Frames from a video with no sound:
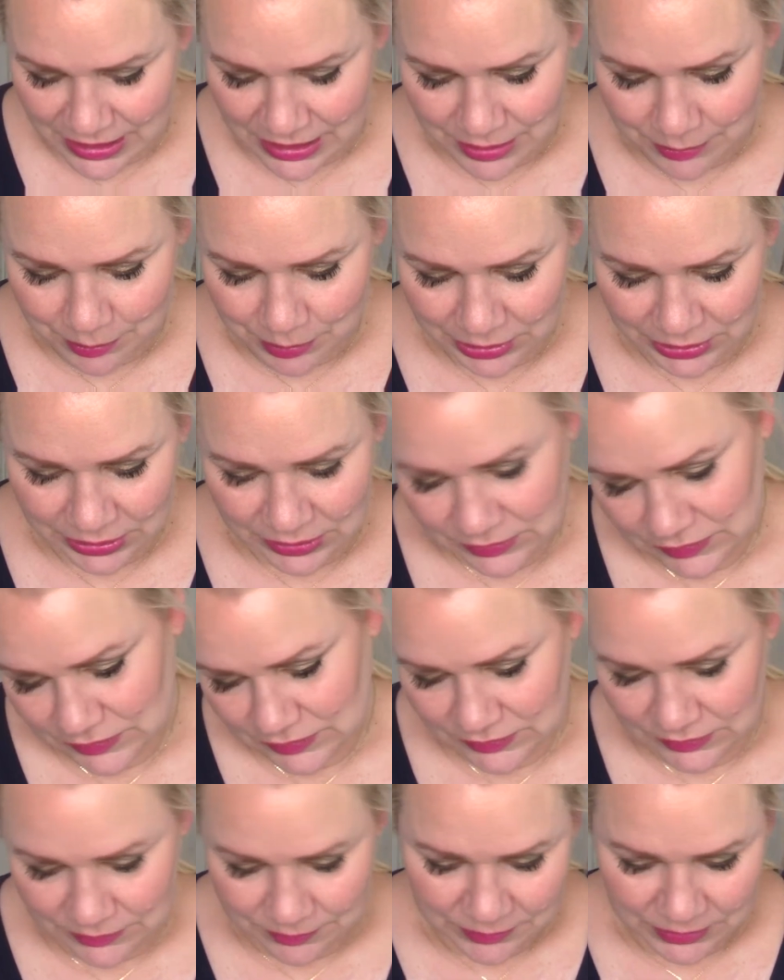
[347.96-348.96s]
But
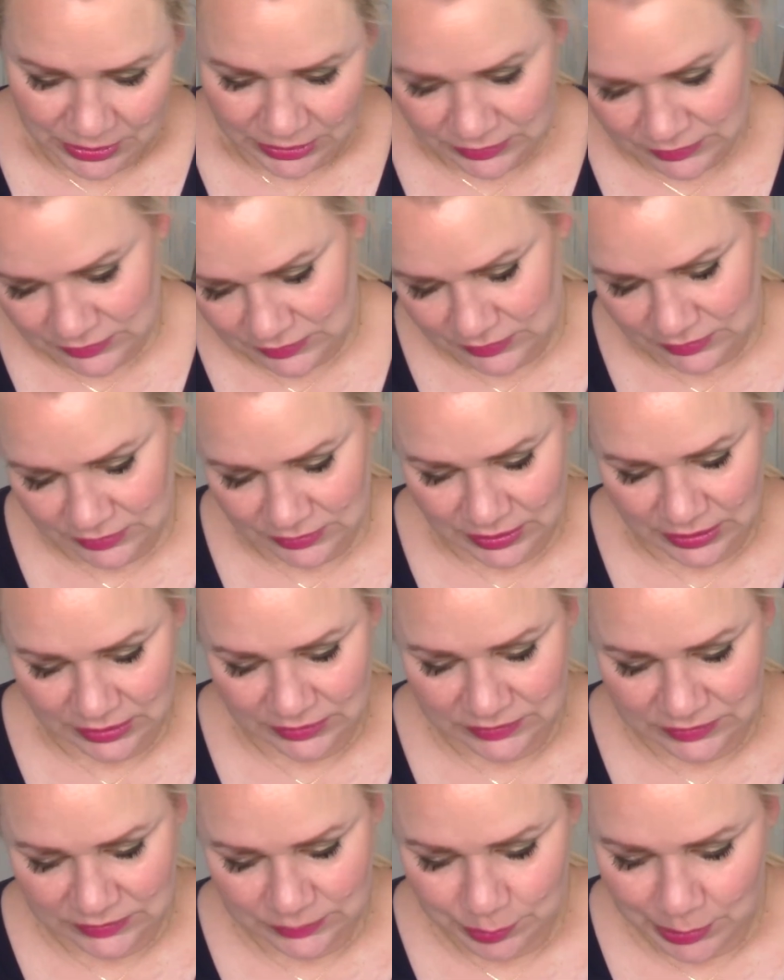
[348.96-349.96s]
it's a
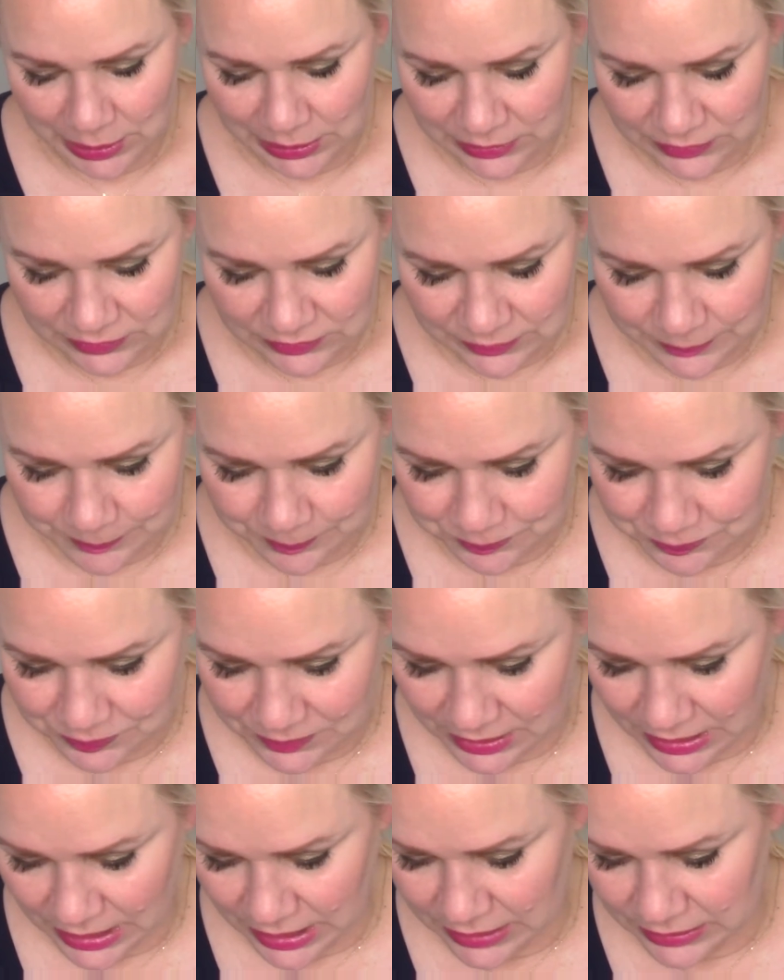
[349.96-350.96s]
nice palette,
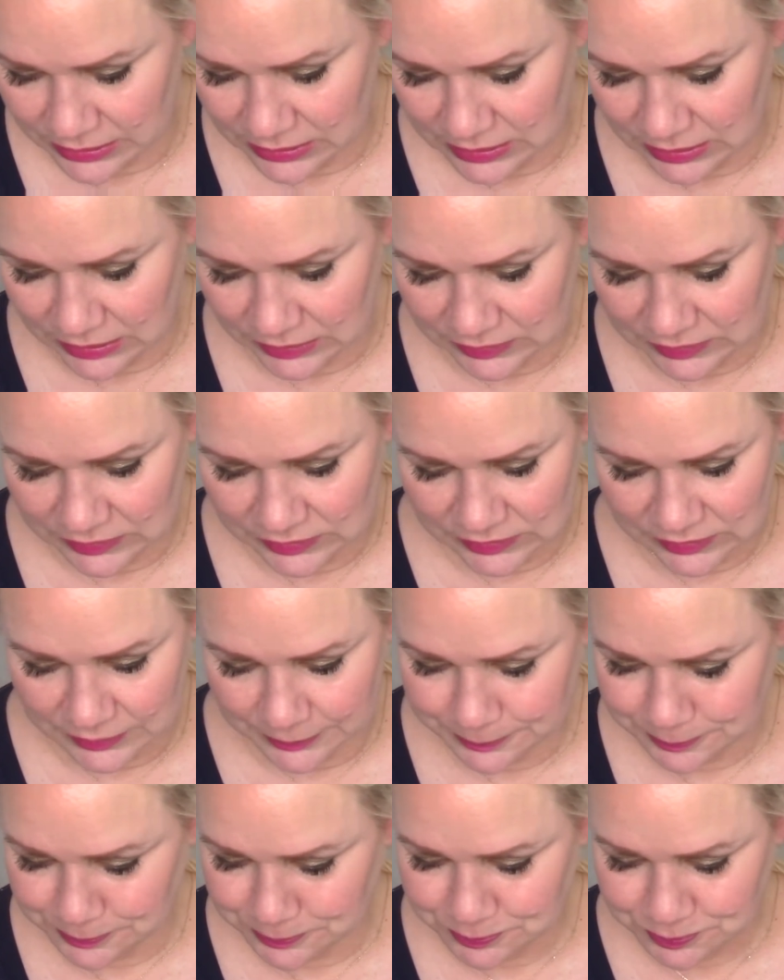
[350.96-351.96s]
and it's
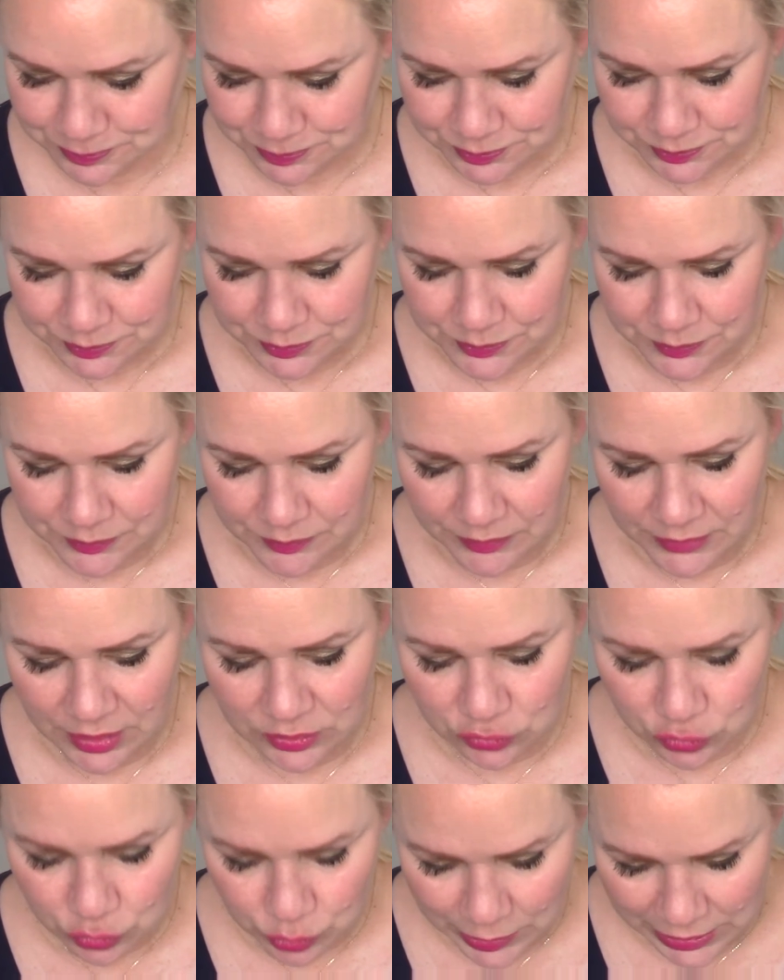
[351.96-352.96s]

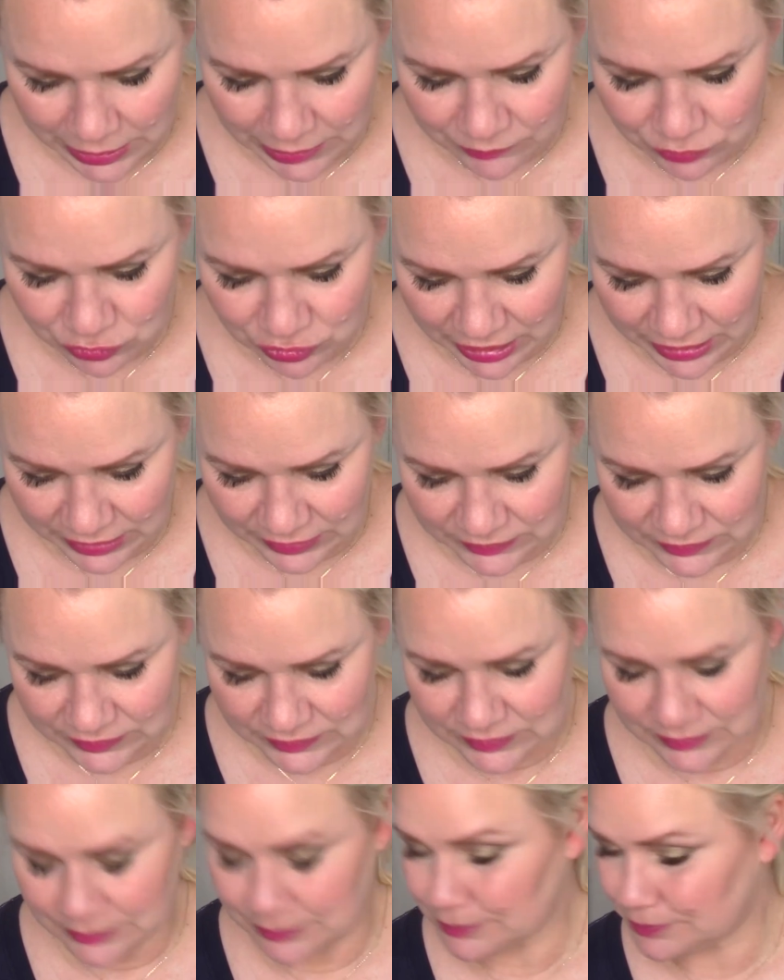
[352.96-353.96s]
12
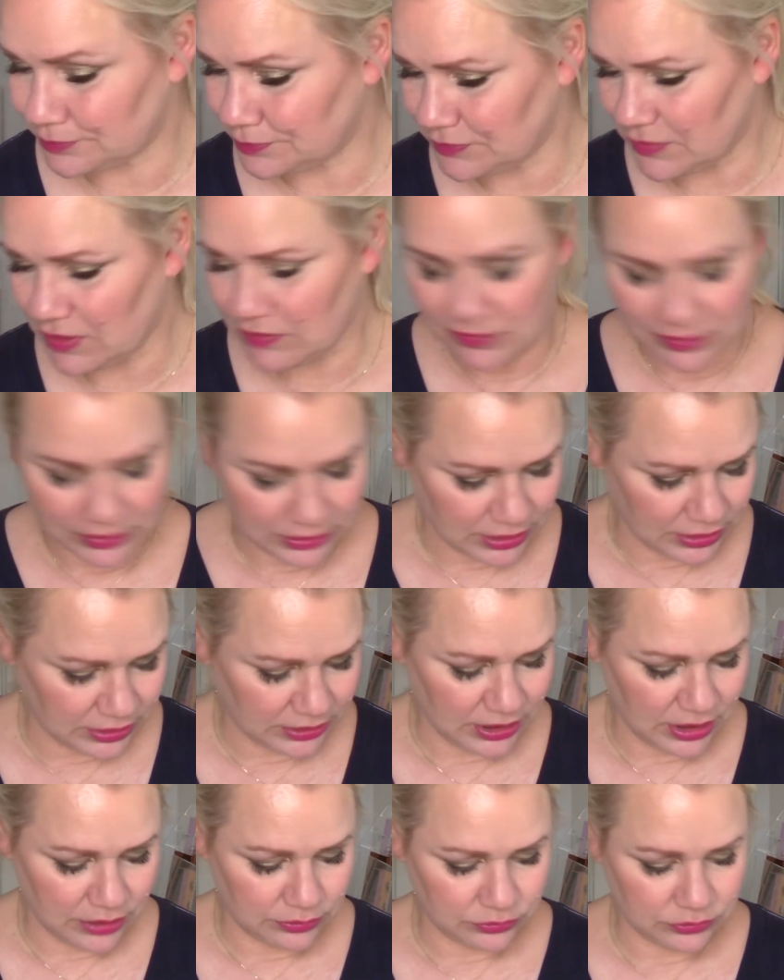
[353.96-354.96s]
shades, if I can
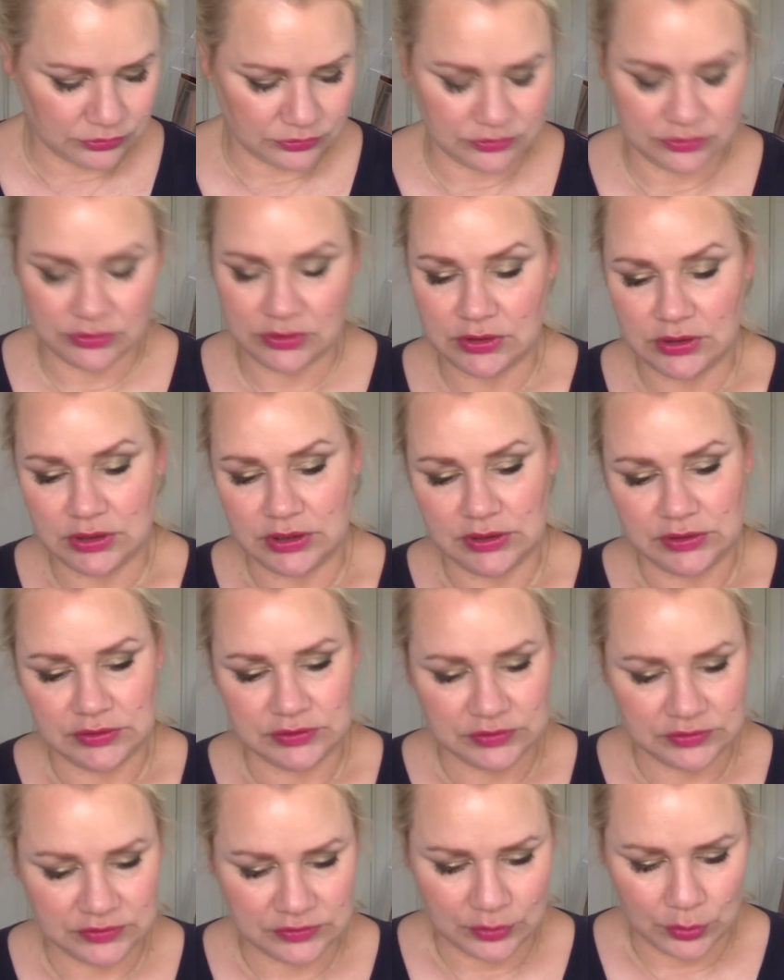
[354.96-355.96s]
count.
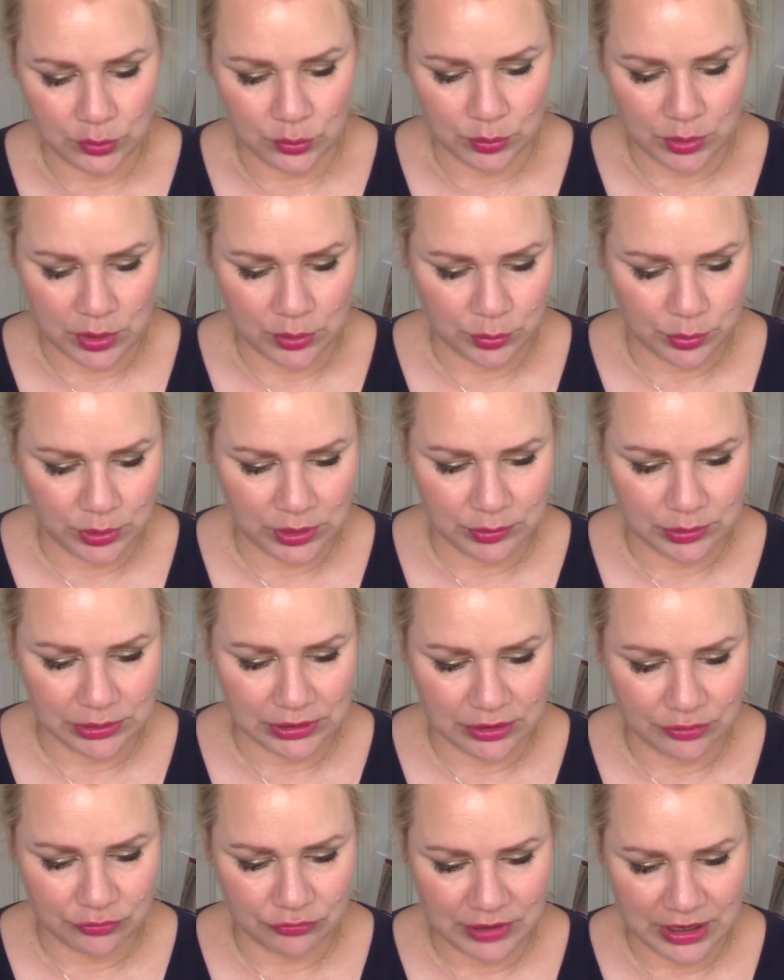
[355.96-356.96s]
So we will
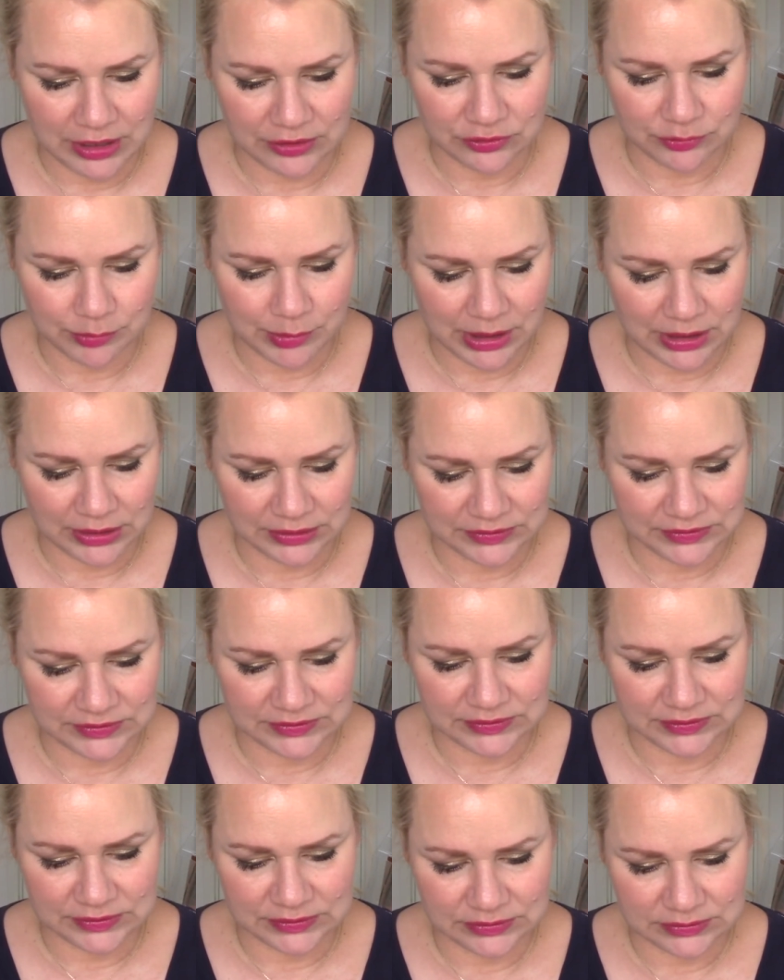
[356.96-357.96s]

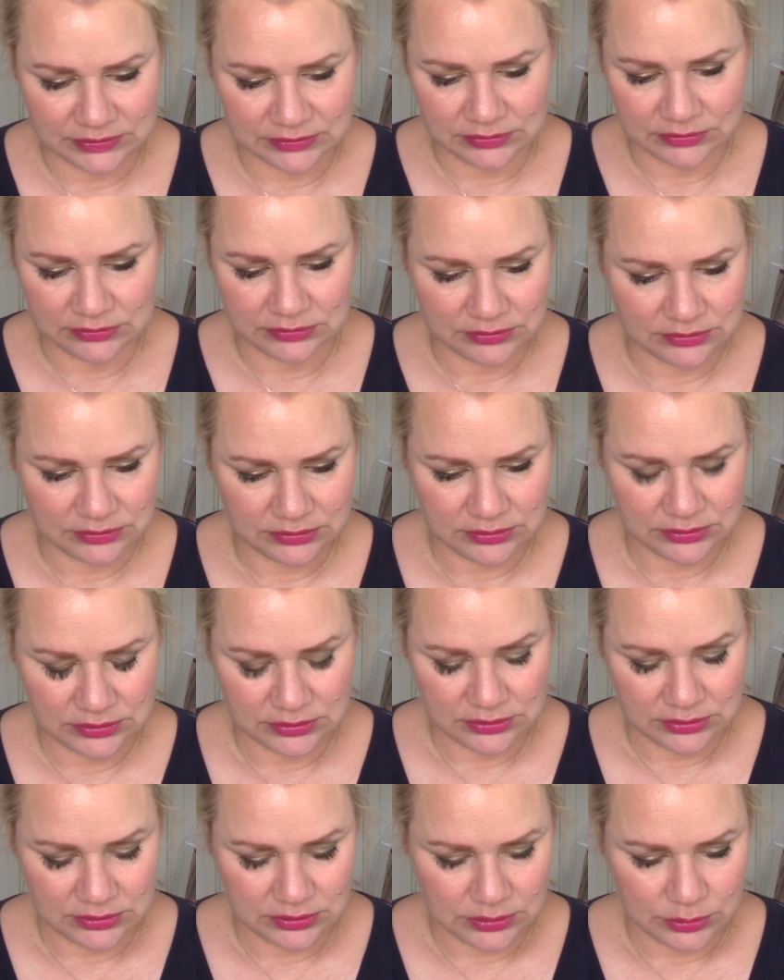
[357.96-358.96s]
randomize
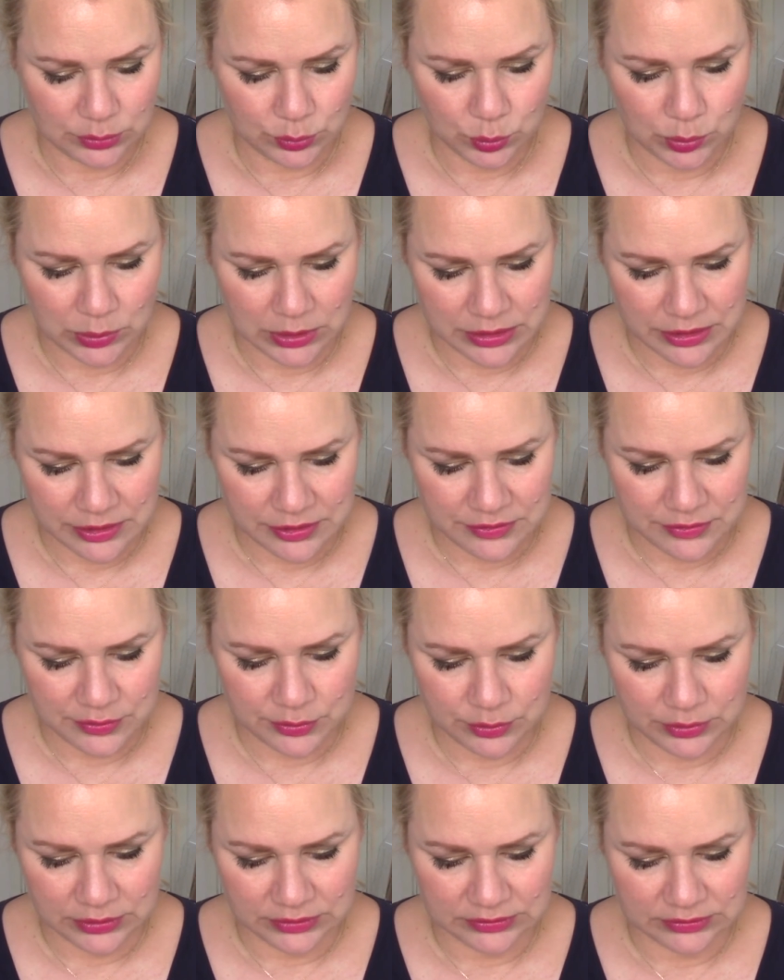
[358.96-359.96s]
1
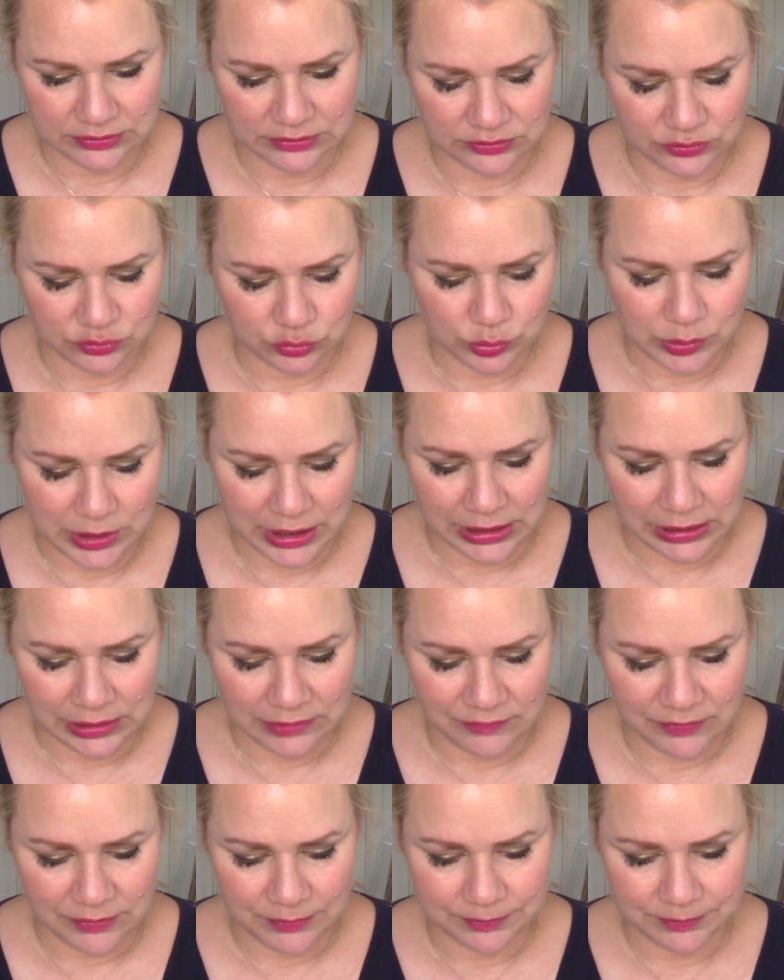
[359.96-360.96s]
through 12